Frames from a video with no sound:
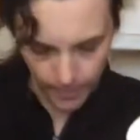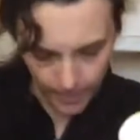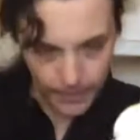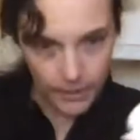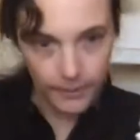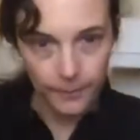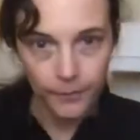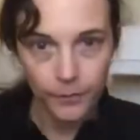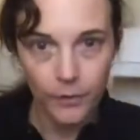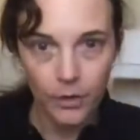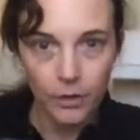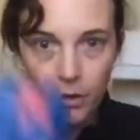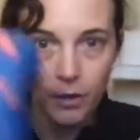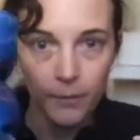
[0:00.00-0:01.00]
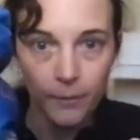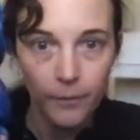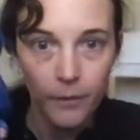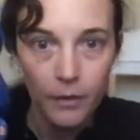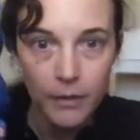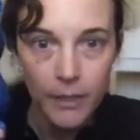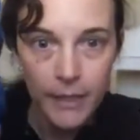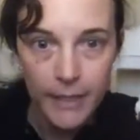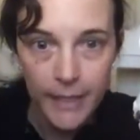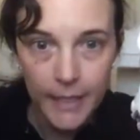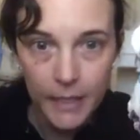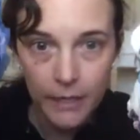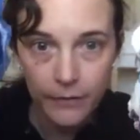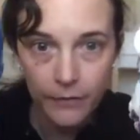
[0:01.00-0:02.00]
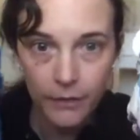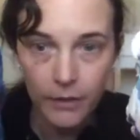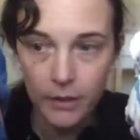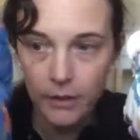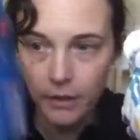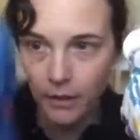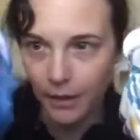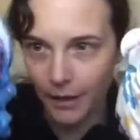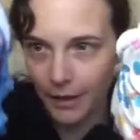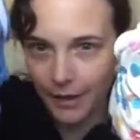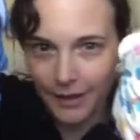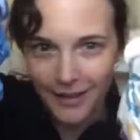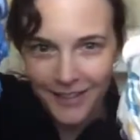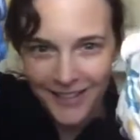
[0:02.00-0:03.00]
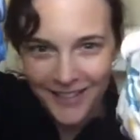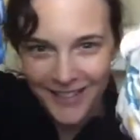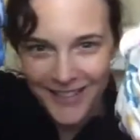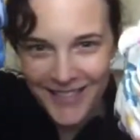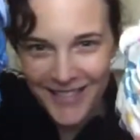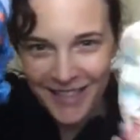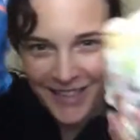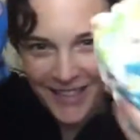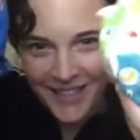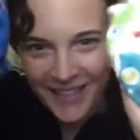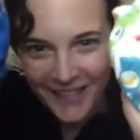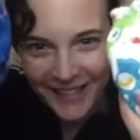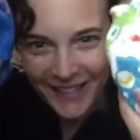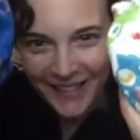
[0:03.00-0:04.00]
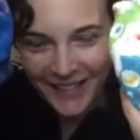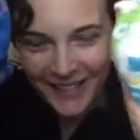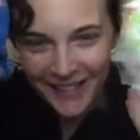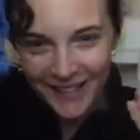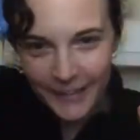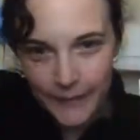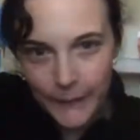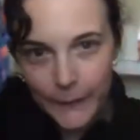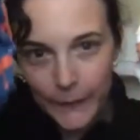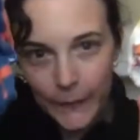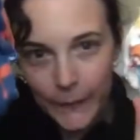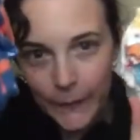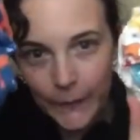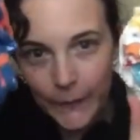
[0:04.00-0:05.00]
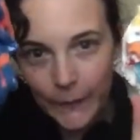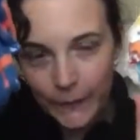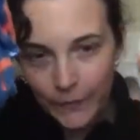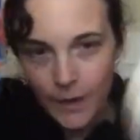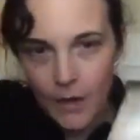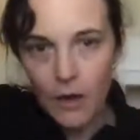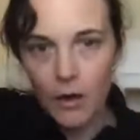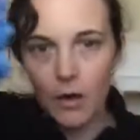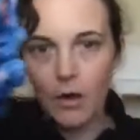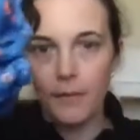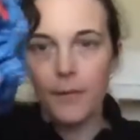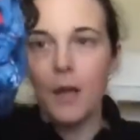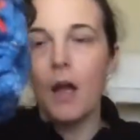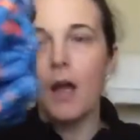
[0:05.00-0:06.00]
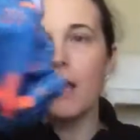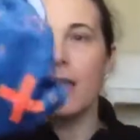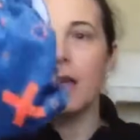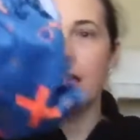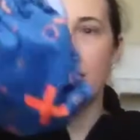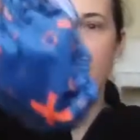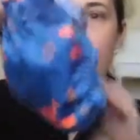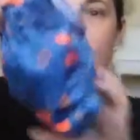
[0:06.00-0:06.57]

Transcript: a bub in it. Alrighty. So you can see the difference in the size. Alright, and then as